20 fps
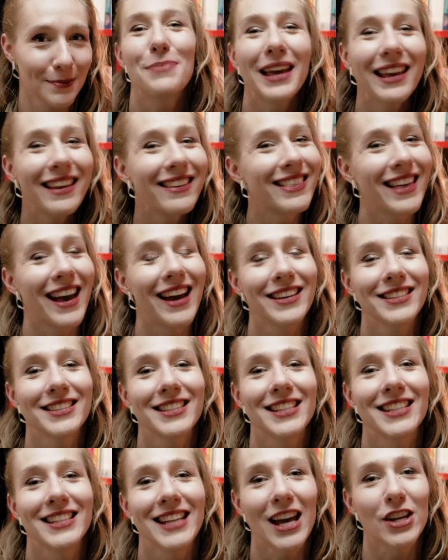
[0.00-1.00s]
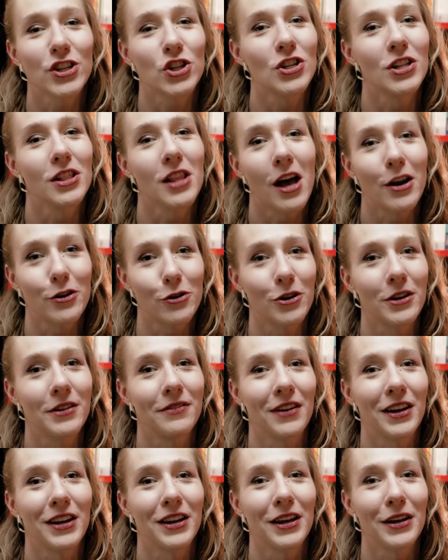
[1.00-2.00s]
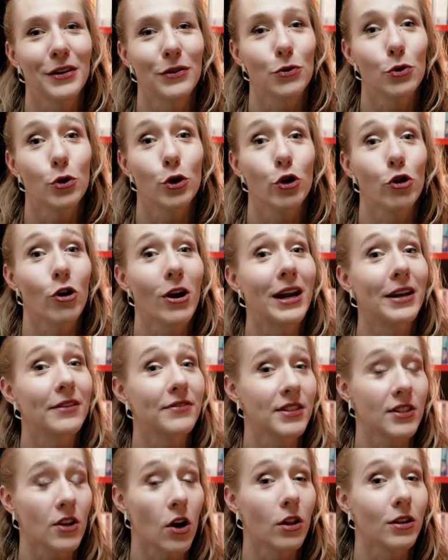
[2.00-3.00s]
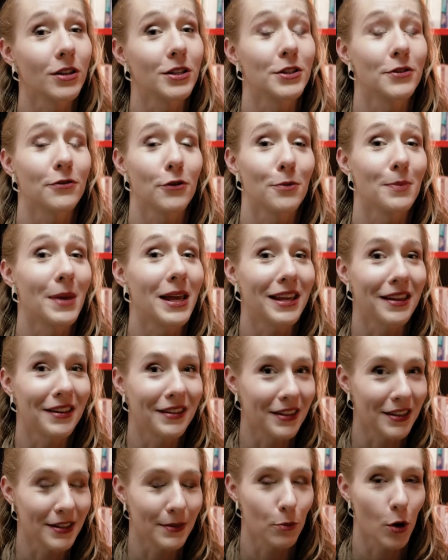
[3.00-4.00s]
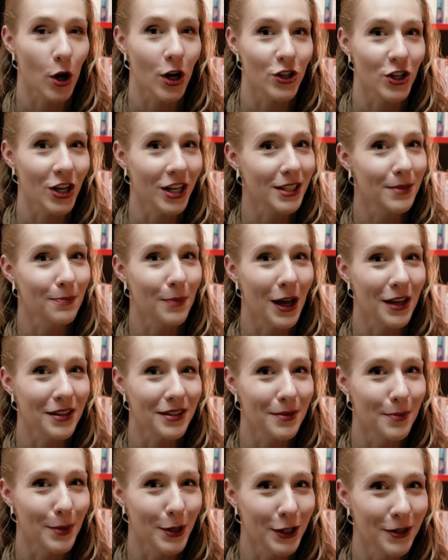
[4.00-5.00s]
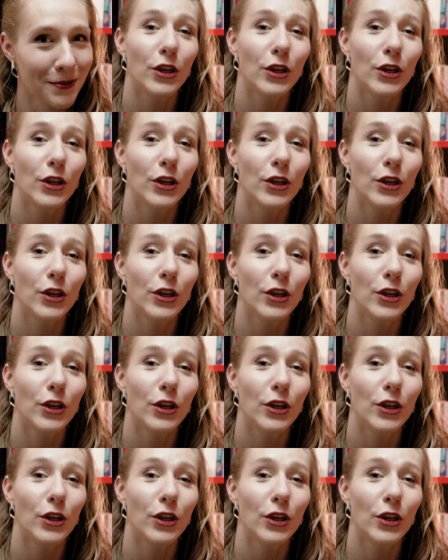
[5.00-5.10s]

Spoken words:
Big thanks to National Lottery funding through Creative Scotland for making this project possible.